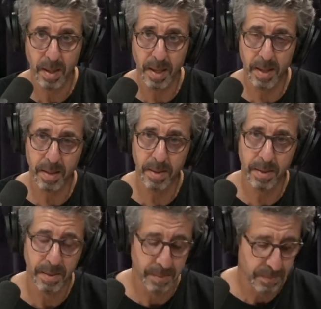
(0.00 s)
And
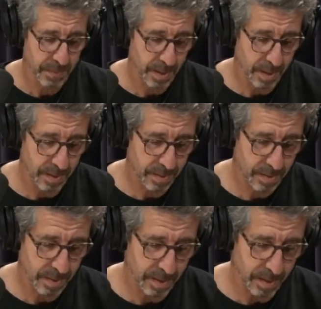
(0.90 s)
it
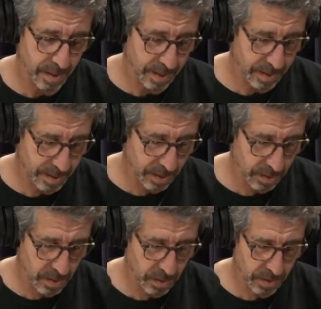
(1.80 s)
still
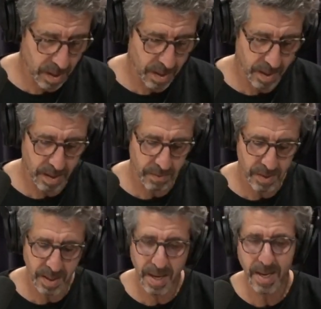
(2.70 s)
goes on
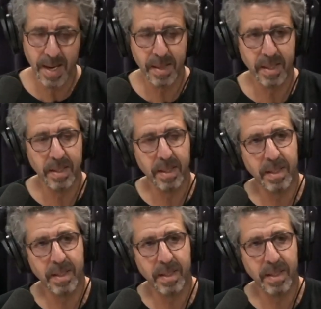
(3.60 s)
every day. And the